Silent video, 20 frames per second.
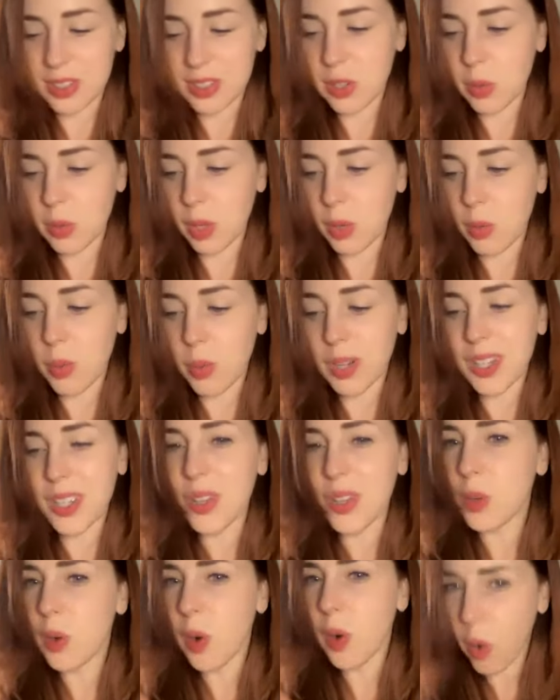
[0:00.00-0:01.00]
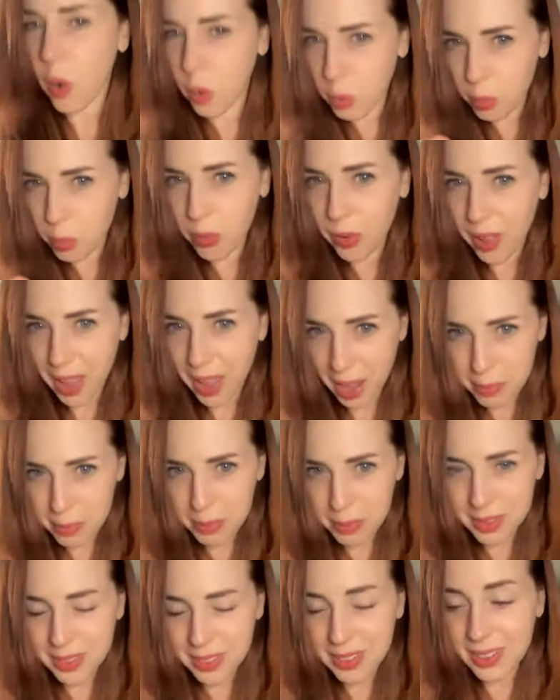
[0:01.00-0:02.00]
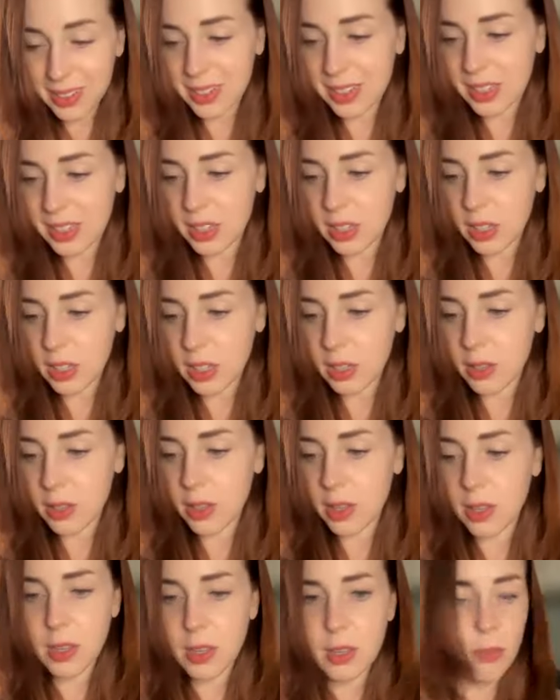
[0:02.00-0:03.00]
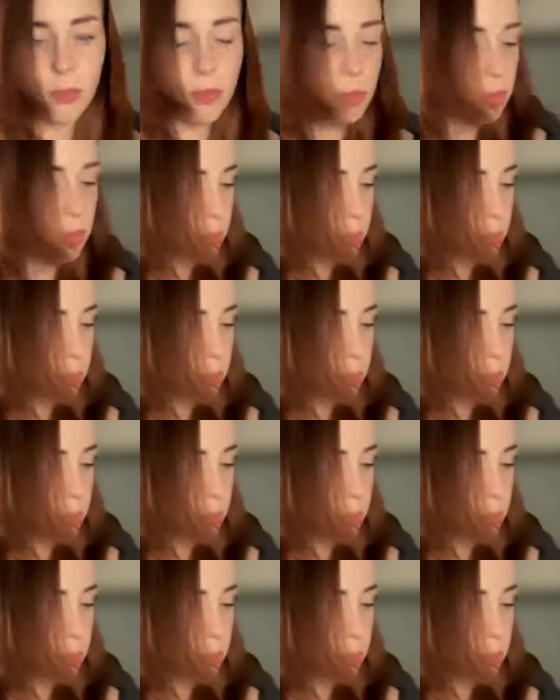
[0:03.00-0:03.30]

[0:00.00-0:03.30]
Like what do you hope will happen if you